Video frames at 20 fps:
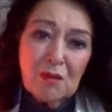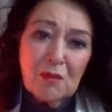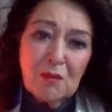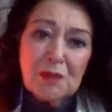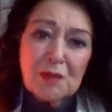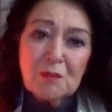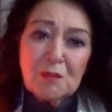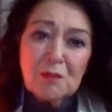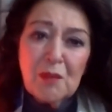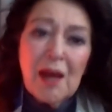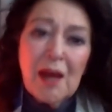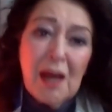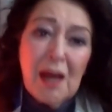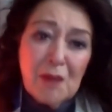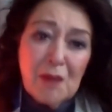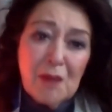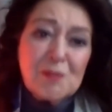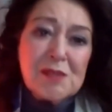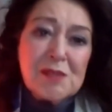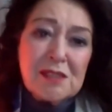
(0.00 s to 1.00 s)
but
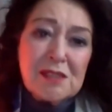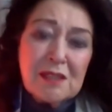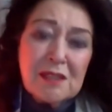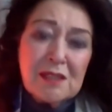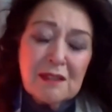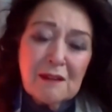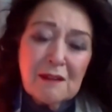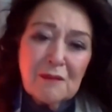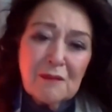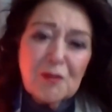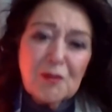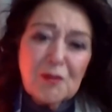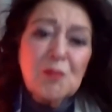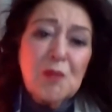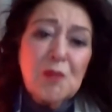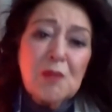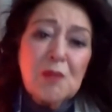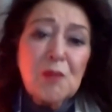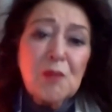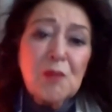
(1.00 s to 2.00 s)
perhaps the
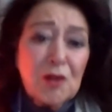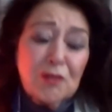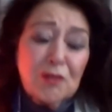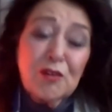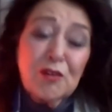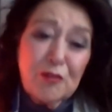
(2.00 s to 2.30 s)
people on